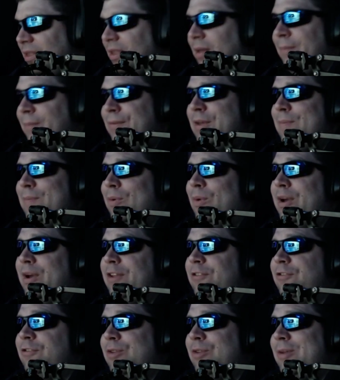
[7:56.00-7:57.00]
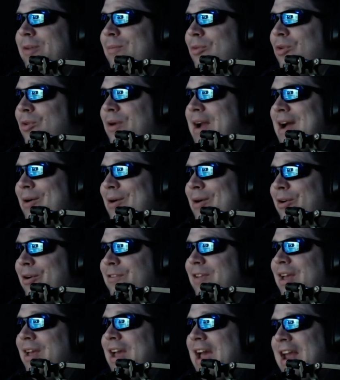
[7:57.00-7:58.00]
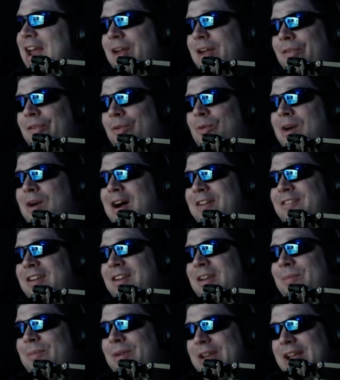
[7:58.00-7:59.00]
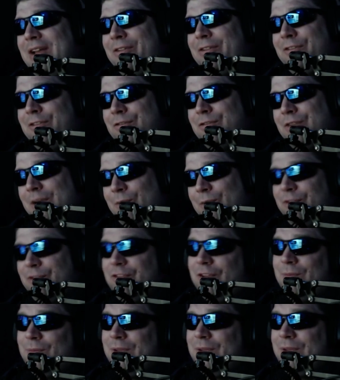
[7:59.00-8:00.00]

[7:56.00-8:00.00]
people want to stream more hours and never watch anybody else stream, which could be a